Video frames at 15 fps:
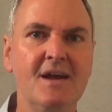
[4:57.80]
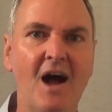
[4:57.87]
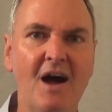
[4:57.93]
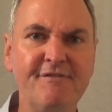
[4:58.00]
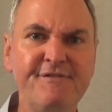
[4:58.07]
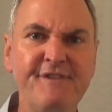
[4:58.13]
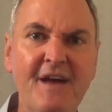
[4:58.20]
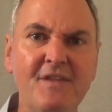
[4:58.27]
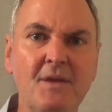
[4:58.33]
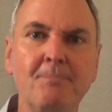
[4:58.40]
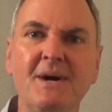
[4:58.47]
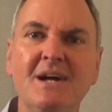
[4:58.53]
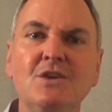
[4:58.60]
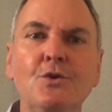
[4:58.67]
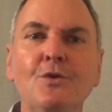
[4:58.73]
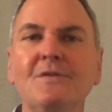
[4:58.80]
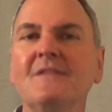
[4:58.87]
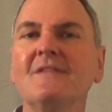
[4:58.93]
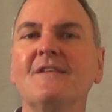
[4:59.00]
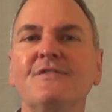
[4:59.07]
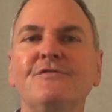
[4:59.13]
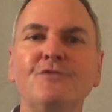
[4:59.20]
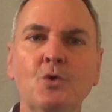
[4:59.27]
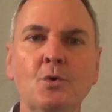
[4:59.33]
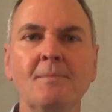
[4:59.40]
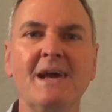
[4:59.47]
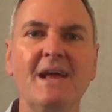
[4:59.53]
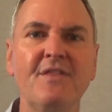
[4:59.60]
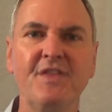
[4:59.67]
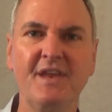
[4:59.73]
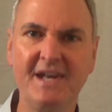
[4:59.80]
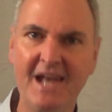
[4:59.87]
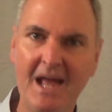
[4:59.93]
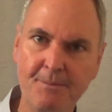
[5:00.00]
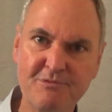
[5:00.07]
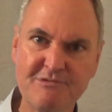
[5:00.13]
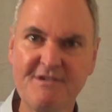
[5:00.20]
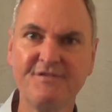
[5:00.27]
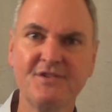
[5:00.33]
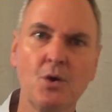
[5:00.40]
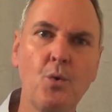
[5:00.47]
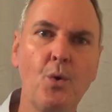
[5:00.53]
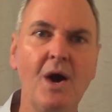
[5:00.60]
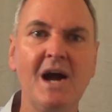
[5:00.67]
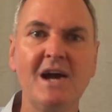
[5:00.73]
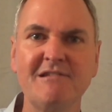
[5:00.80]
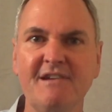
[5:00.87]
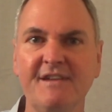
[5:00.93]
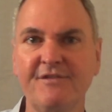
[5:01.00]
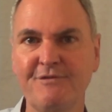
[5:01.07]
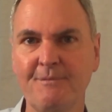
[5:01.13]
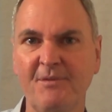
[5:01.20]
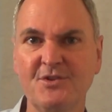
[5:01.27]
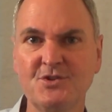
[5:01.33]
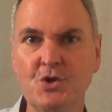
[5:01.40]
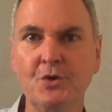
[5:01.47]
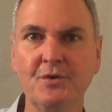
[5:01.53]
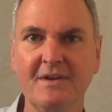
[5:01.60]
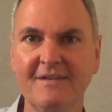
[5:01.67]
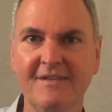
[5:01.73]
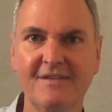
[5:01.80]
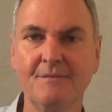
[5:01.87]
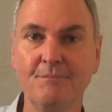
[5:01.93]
I've found that by using this format, the number of inquiries from students